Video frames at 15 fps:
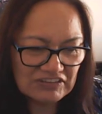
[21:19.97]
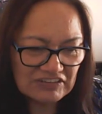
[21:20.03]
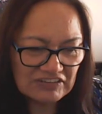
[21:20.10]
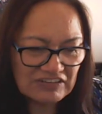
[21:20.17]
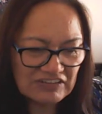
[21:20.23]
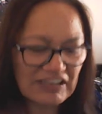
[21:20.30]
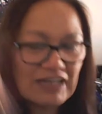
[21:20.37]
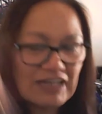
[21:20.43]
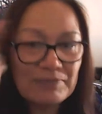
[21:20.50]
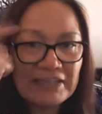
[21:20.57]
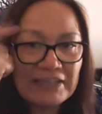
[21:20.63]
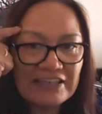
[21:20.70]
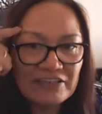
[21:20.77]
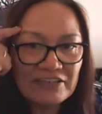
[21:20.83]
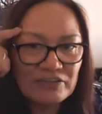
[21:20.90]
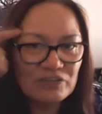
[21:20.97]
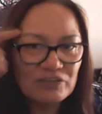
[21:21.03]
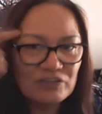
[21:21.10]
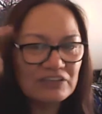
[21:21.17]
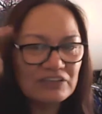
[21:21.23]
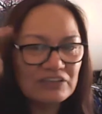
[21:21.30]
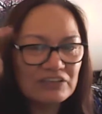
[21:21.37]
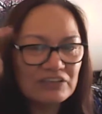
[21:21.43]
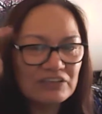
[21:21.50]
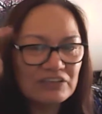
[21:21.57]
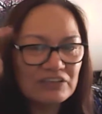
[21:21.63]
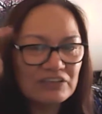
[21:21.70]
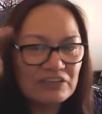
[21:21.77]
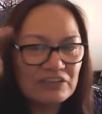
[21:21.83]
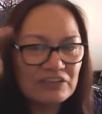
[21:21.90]
up here,
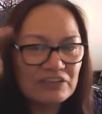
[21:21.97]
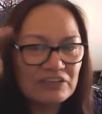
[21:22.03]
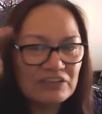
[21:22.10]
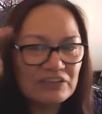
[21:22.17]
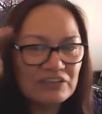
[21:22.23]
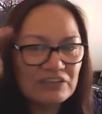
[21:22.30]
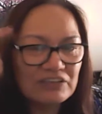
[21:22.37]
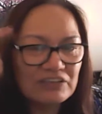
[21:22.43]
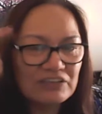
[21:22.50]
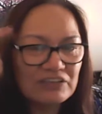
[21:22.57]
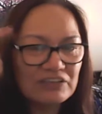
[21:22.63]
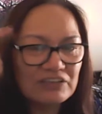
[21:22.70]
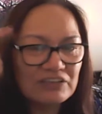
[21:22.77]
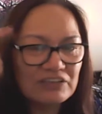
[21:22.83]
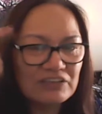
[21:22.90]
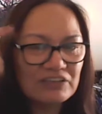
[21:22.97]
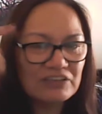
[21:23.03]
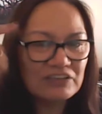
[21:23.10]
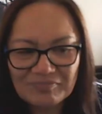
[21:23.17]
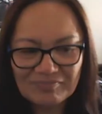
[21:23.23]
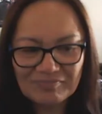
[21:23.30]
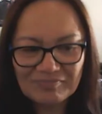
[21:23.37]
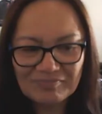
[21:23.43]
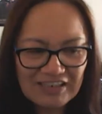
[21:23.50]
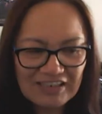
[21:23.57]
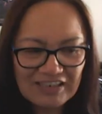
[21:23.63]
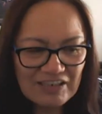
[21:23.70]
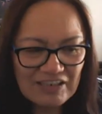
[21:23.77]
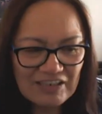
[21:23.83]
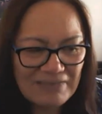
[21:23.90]
it's fine.
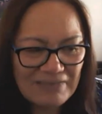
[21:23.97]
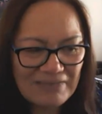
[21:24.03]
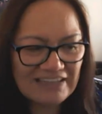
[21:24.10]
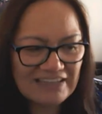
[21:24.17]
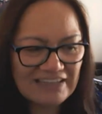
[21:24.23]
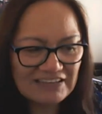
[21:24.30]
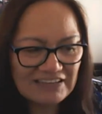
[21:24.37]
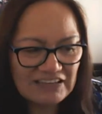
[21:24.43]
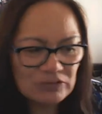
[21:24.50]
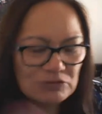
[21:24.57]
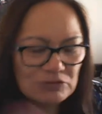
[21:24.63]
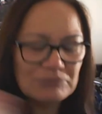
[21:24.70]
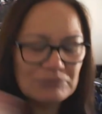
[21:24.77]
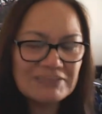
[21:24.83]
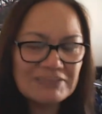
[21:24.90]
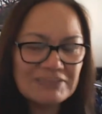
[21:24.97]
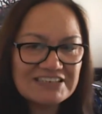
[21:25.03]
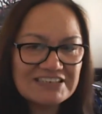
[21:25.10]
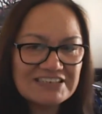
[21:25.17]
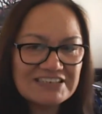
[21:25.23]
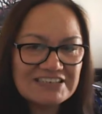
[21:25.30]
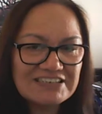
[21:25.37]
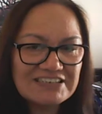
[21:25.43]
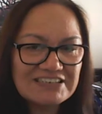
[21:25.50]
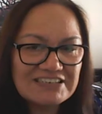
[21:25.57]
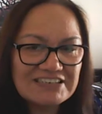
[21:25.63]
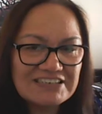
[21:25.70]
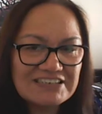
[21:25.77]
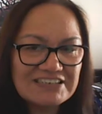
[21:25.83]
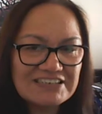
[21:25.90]
But we must take
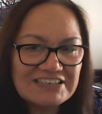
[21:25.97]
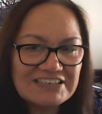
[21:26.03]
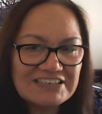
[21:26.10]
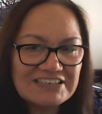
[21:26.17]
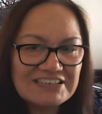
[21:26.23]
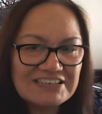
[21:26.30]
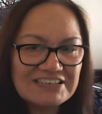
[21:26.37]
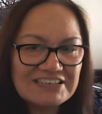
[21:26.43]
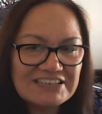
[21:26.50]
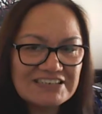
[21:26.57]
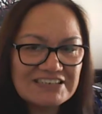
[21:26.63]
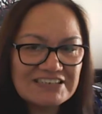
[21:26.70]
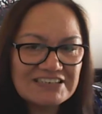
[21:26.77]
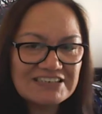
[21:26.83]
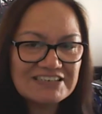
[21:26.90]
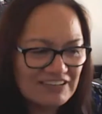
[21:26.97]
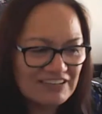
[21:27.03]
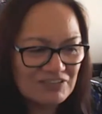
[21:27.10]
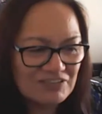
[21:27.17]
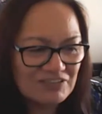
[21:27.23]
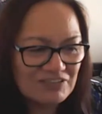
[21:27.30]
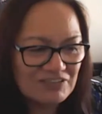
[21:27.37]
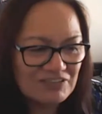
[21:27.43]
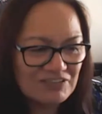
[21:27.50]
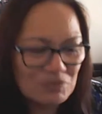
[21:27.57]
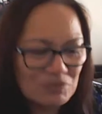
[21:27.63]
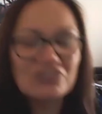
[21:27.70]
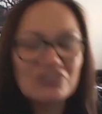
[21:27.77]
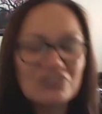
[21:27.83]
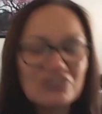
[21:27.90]
care of our health. Otherwise,
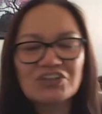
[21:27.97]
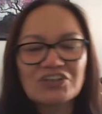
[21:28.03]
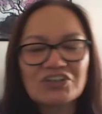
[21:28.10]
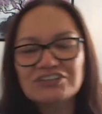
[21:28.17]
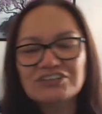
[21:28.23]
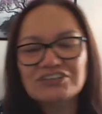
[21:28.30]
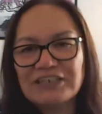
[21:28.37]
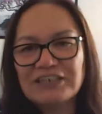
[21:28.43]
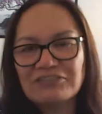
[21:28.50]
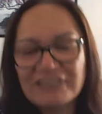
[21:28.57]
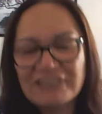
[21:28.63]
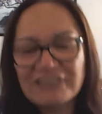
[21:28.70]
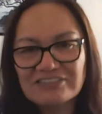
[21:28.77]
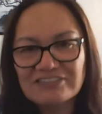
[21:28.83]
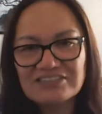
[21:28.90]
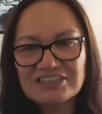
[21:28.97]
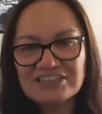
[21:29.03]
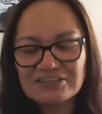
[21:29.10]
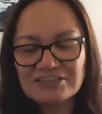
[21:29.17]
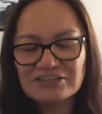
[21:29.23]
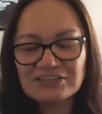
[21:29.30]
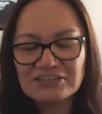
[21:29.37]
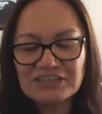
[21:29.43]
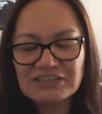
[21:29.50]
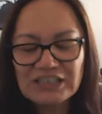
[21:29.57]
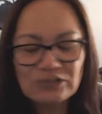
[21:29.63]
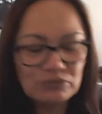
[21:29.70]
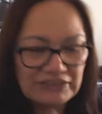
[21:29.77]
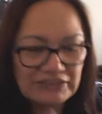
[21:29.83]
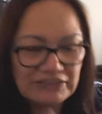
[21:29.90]
we're not going to be around to,
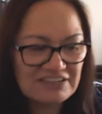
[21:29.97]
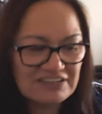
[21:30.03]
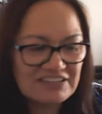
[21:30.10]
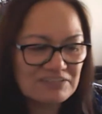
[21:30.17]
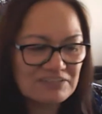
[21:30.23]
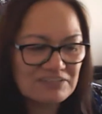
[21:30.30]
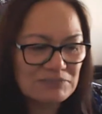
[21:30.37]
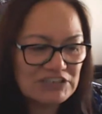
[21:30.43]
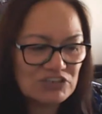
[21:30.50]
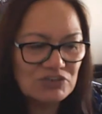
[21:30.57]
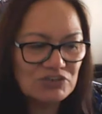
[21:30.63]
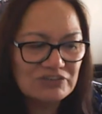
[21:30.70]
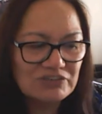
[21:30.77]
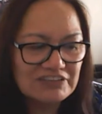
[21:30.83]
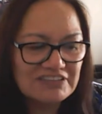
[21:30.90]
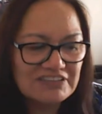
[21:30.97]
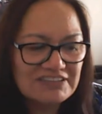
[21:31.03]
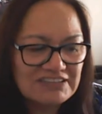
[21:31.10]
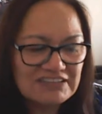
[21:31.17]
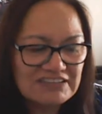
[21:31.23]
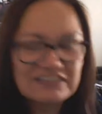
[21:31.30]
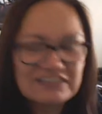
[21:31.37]
when this matures,